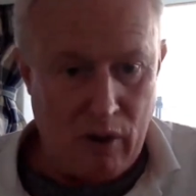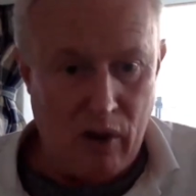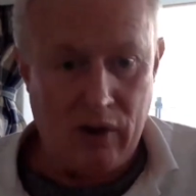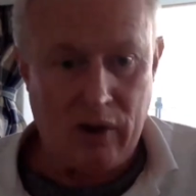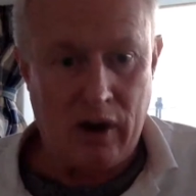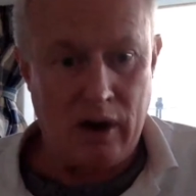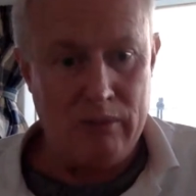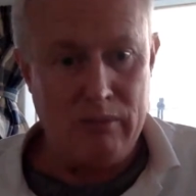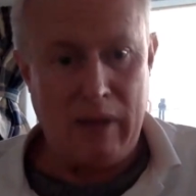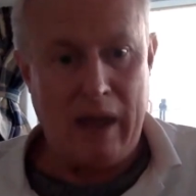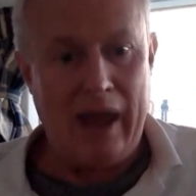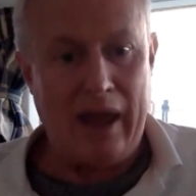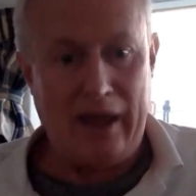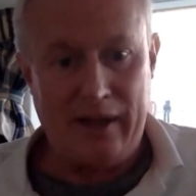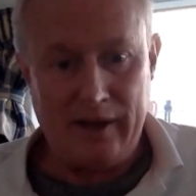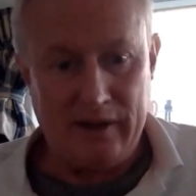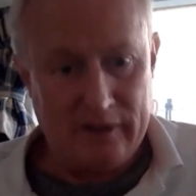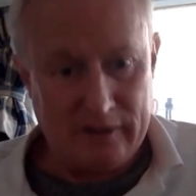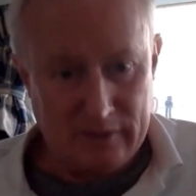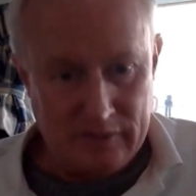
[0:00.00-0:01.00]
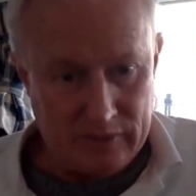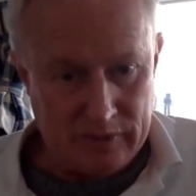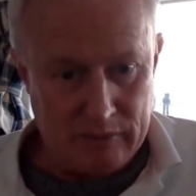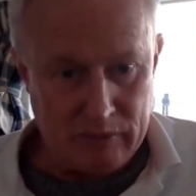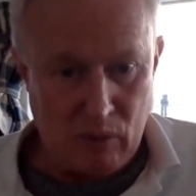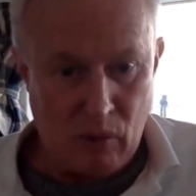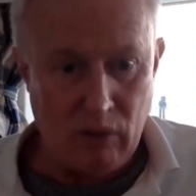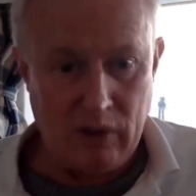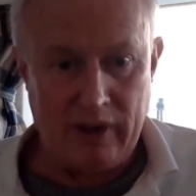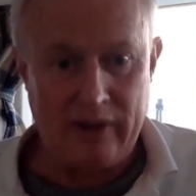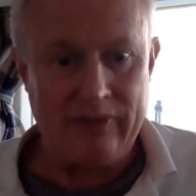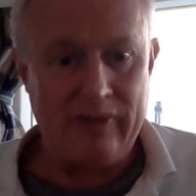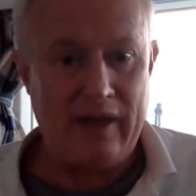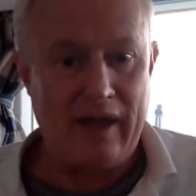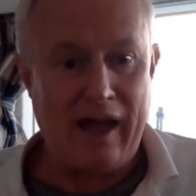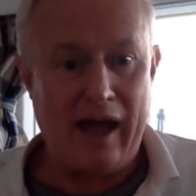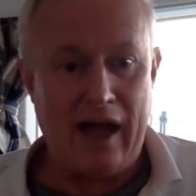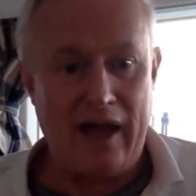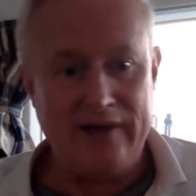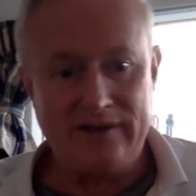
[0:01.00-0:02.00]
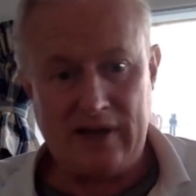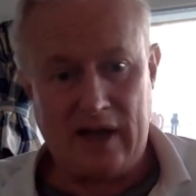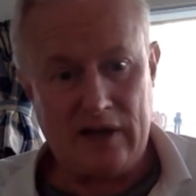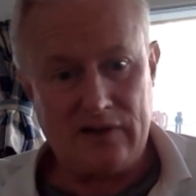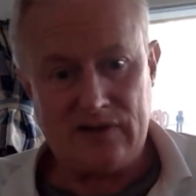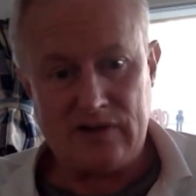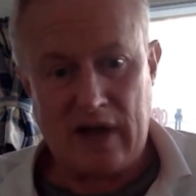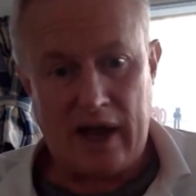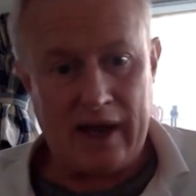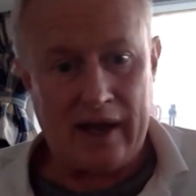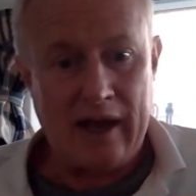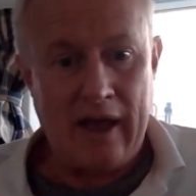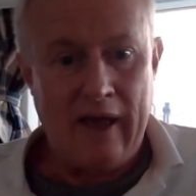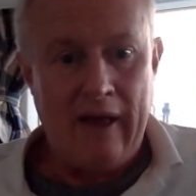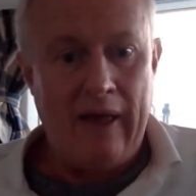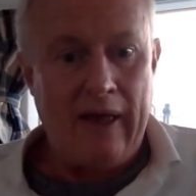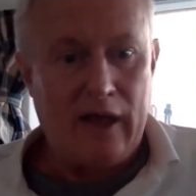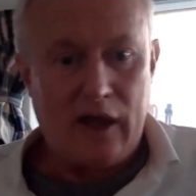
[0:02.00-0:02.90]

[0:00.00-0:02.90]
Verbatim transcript: Mongabay and bawling their eyes out, saying